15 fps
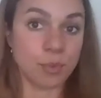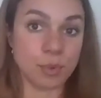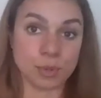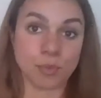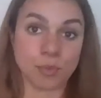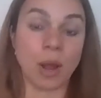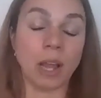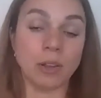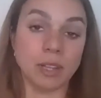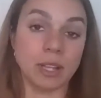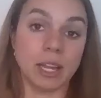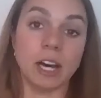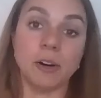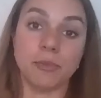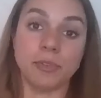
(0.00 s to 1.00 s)
was
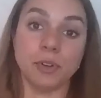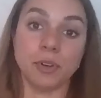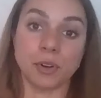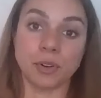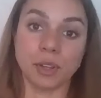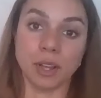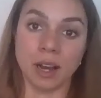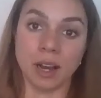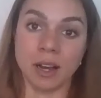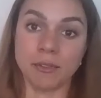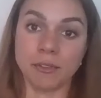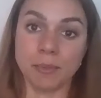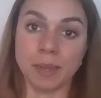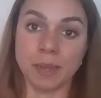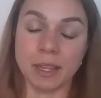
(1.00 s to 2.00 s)
wildly helpful early
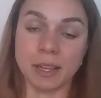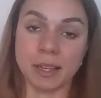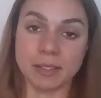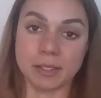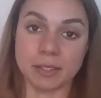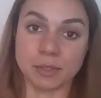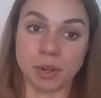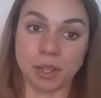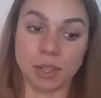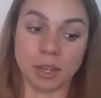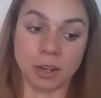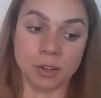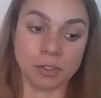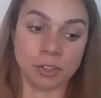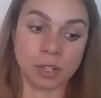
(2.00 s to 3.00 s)
on for me as a
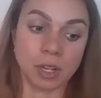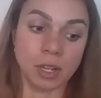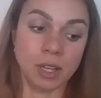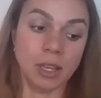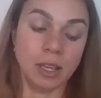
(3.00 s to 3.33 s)
strength coach.